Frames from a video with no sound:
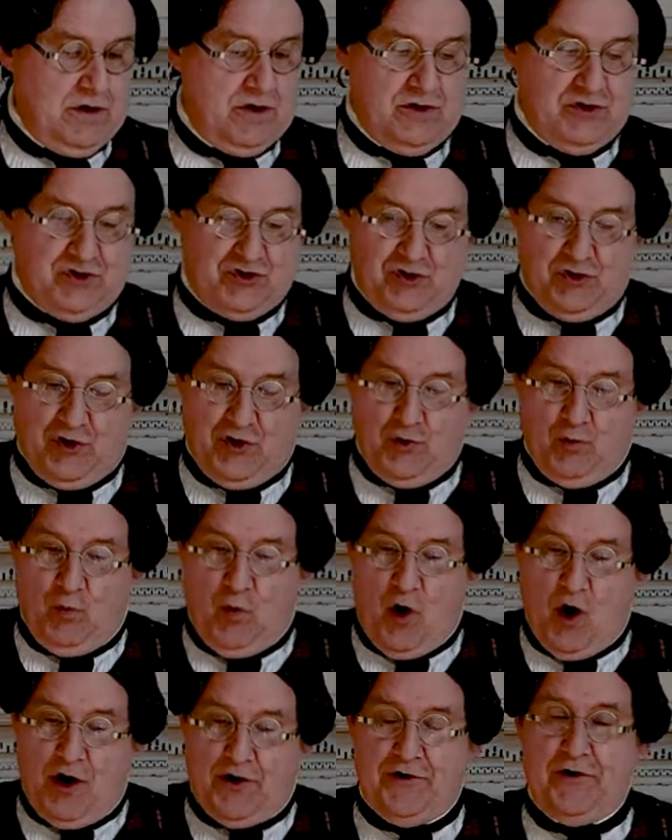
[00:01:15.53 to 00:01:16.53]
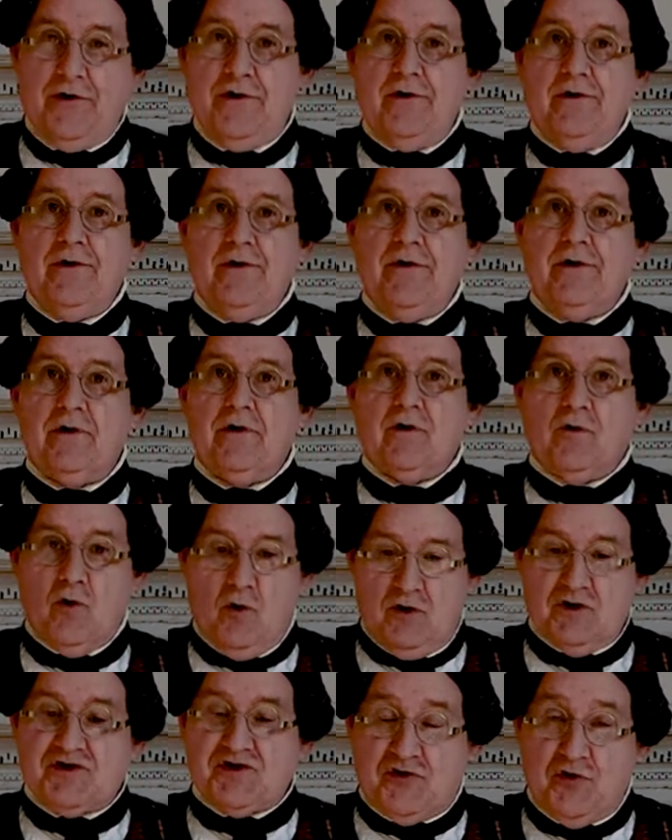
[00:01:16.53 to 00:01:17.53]
sugar water
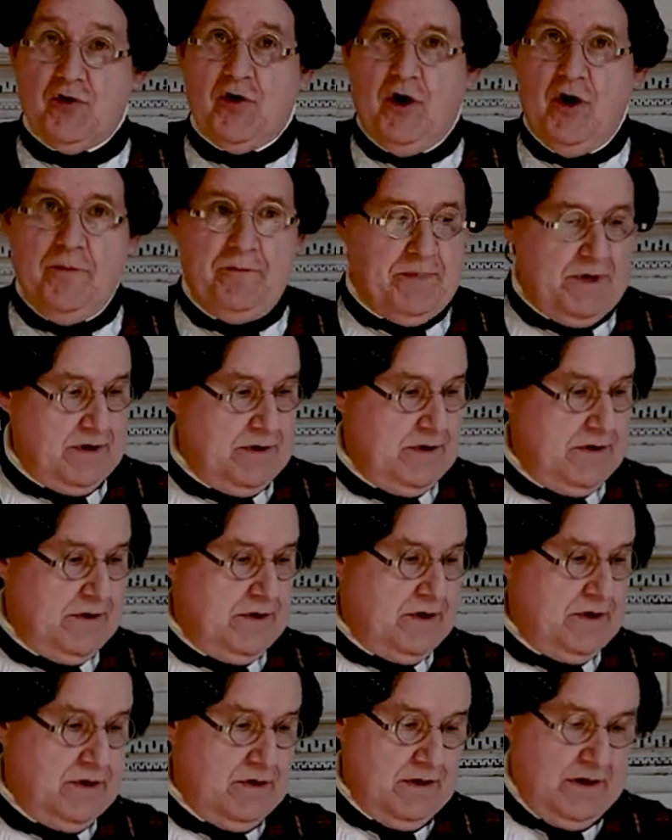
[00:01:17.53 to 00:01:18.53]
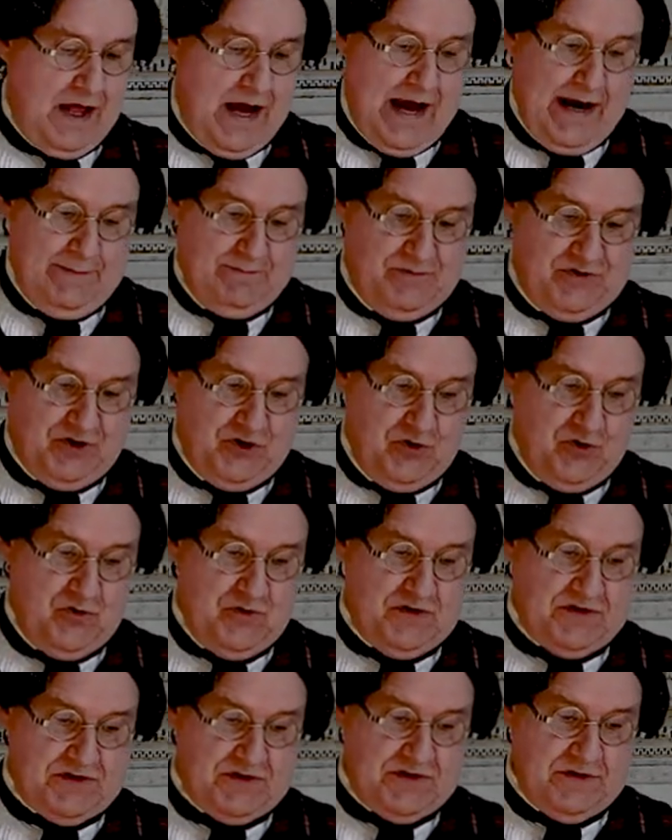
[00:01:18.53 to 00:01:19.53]
or a syrup, lime
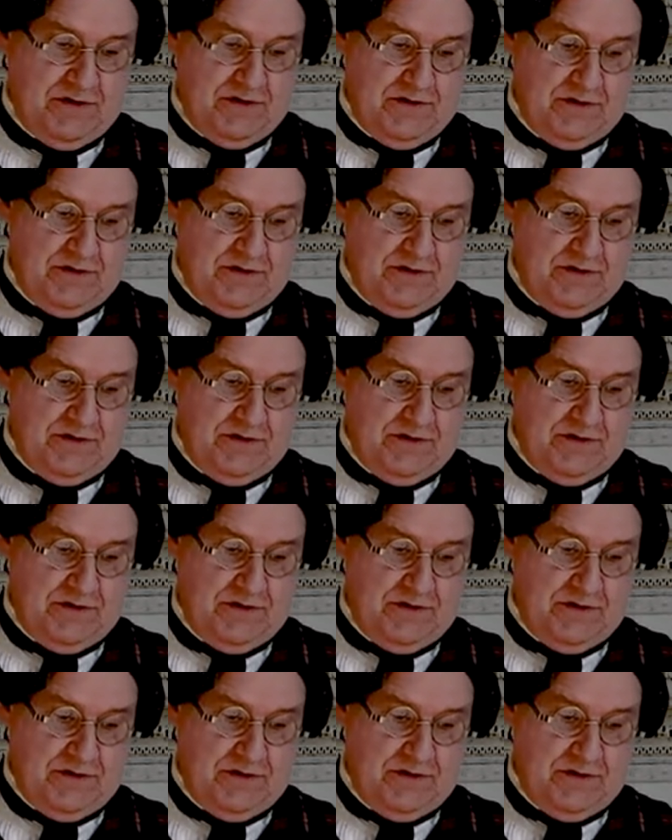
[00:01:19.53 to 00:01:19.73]
juice,